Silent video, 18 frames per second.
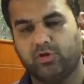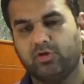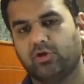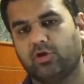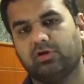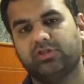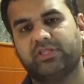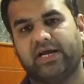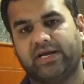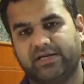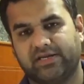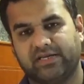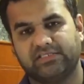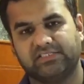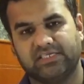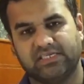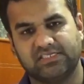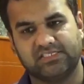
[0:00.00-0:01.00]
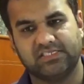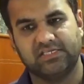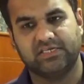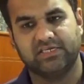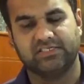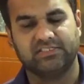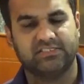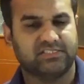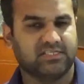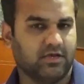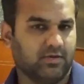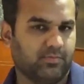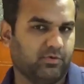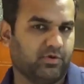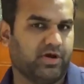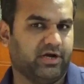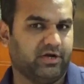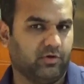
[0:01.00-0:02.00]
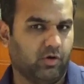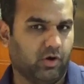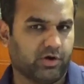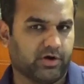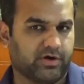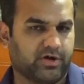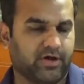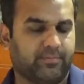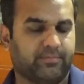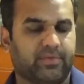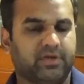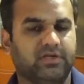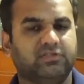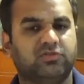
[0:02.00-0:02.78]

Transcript: You know that Treasury Consulting is a Singapore headquartered company.